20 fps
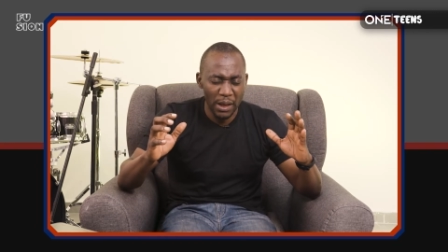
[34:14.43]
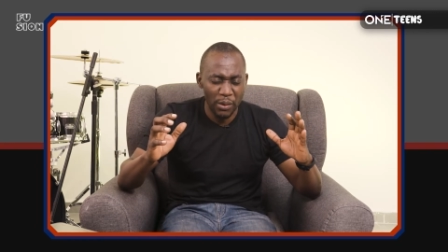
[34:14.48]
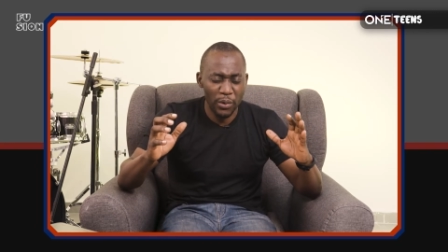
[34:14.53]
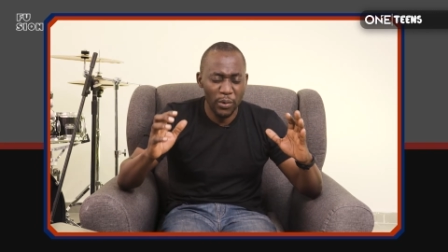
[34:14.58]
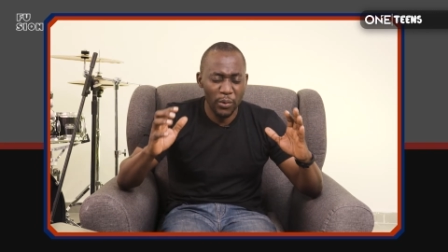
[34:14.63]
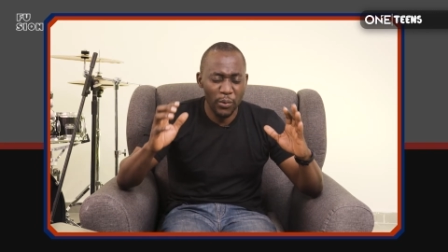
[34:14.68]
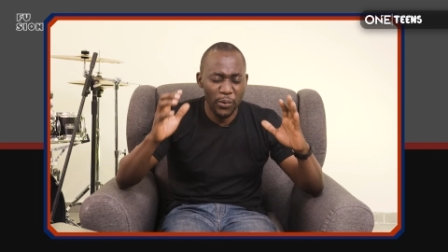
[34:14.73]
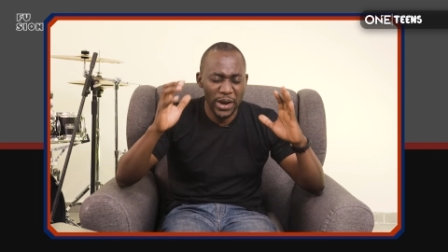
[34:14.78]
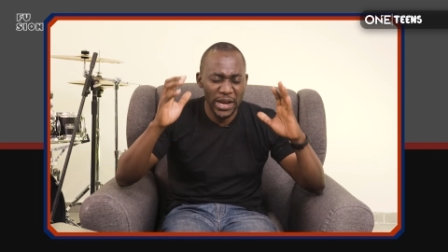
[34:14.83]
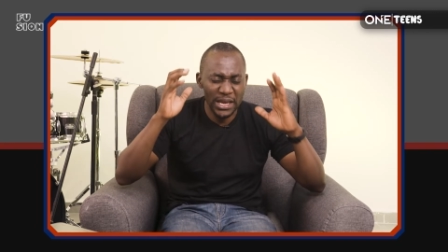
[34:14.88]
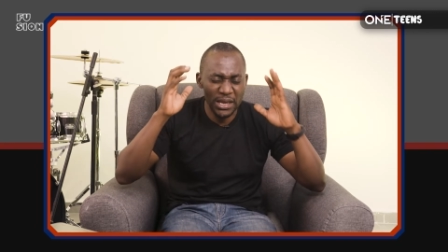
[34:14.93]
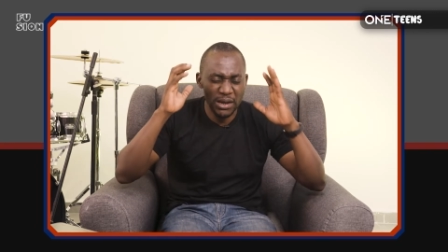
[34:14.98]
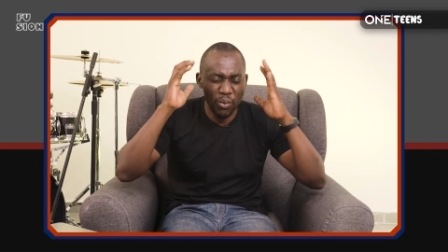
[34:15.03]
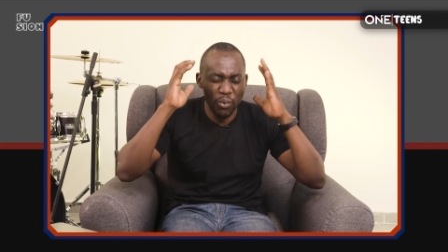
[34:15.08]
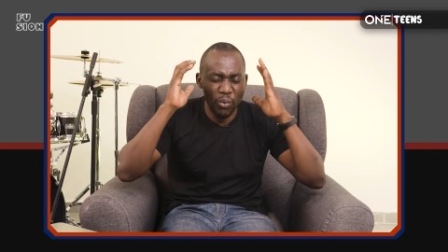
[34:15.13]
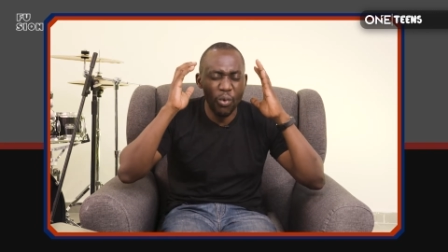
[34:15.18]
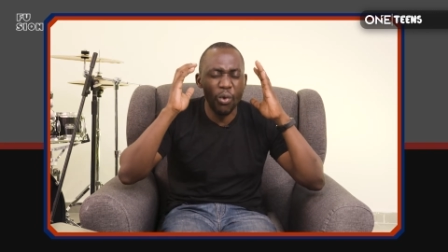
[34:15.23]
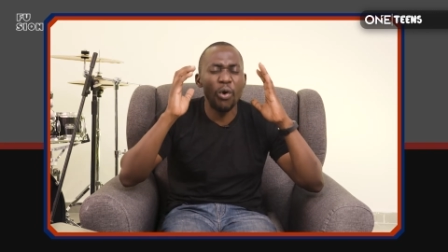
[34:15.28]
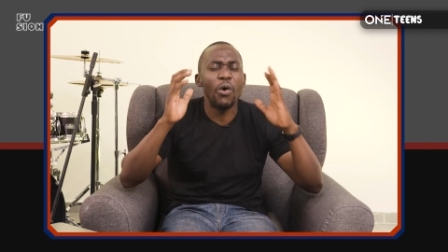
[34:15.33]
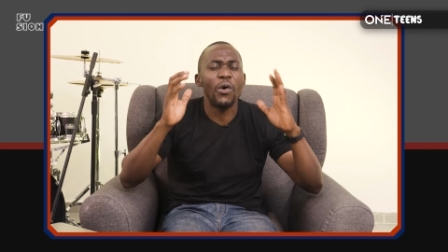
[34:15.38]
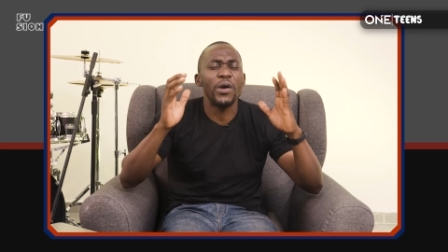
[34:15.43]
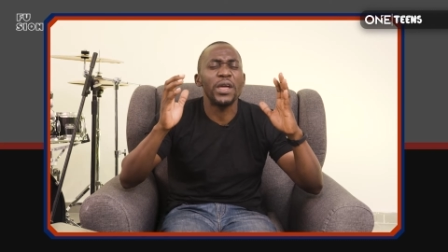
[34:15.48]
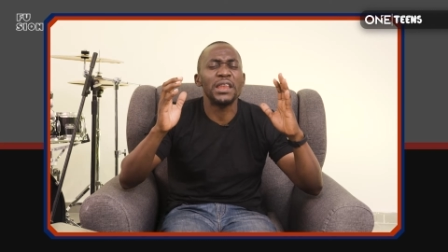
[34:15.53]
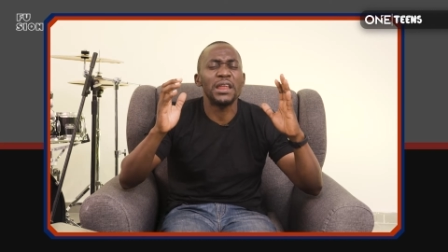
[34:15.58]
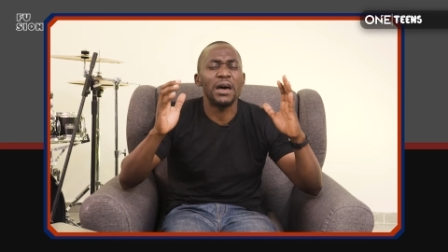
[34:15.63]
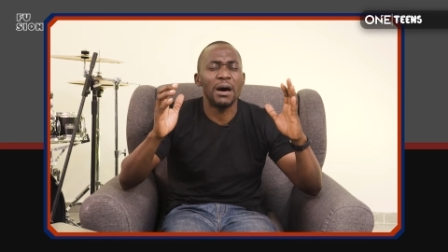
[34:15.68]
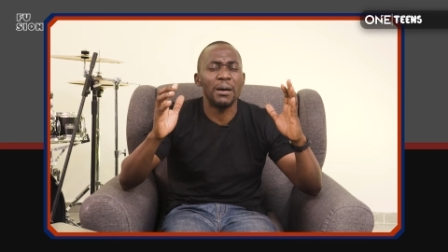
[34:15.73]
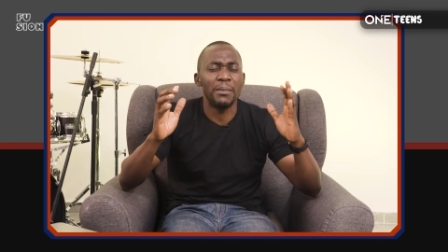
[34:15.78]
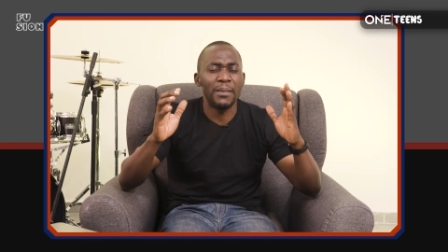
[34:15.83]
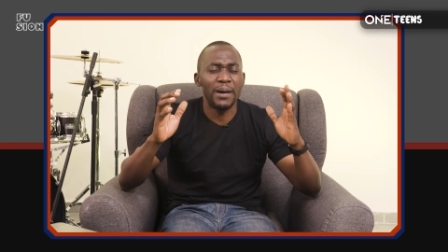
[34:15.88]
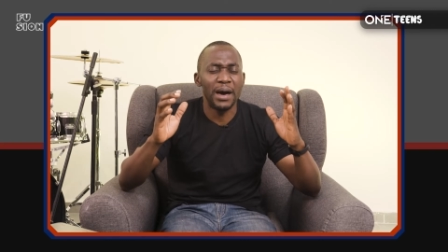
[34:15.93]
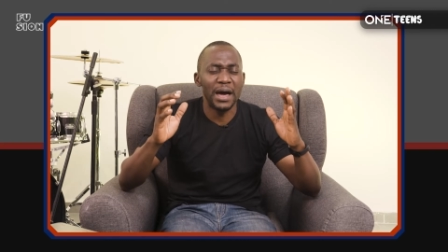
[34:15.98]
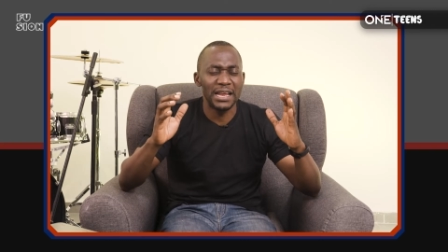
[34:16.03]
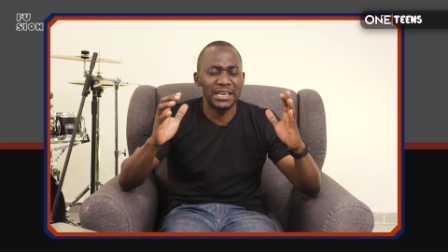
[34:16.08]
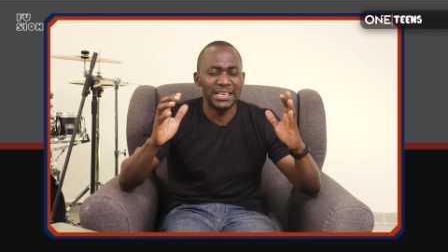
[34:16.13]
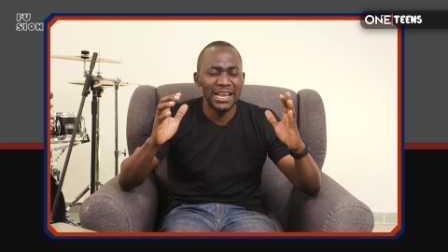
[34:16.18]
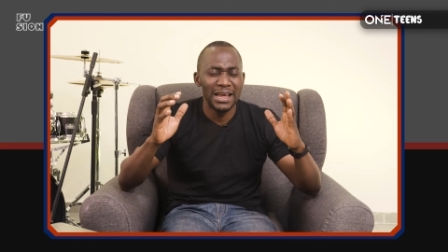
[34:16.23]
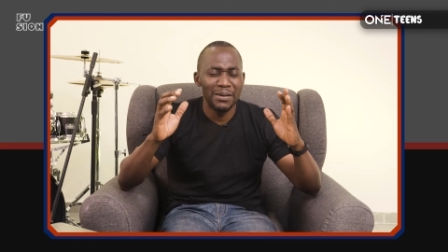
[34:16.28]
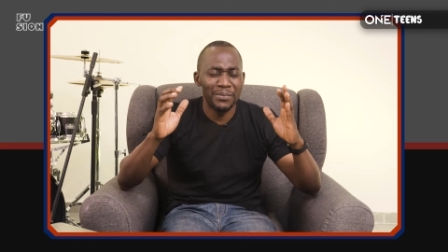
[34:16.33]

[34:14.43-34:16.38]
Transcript: We win the war in our mind.